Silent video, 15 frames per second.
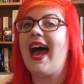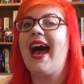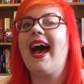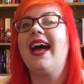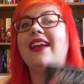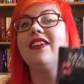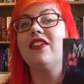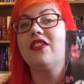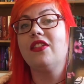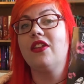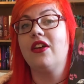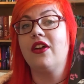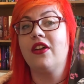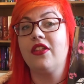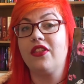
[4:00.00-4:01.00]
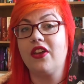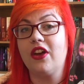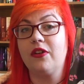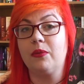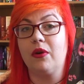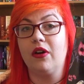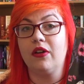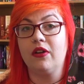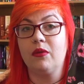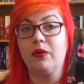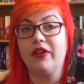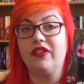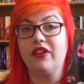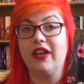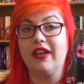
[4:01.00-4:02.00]
and the third one,
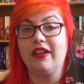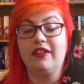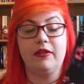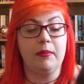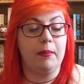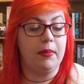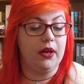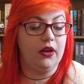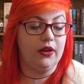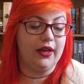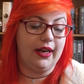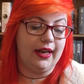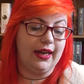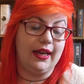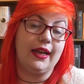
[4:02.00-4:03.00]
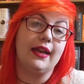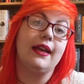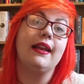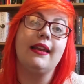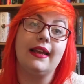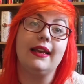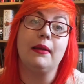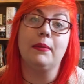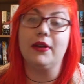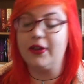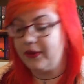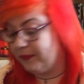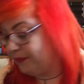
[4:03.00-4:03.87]
which is Blue Lily, Lily Blue.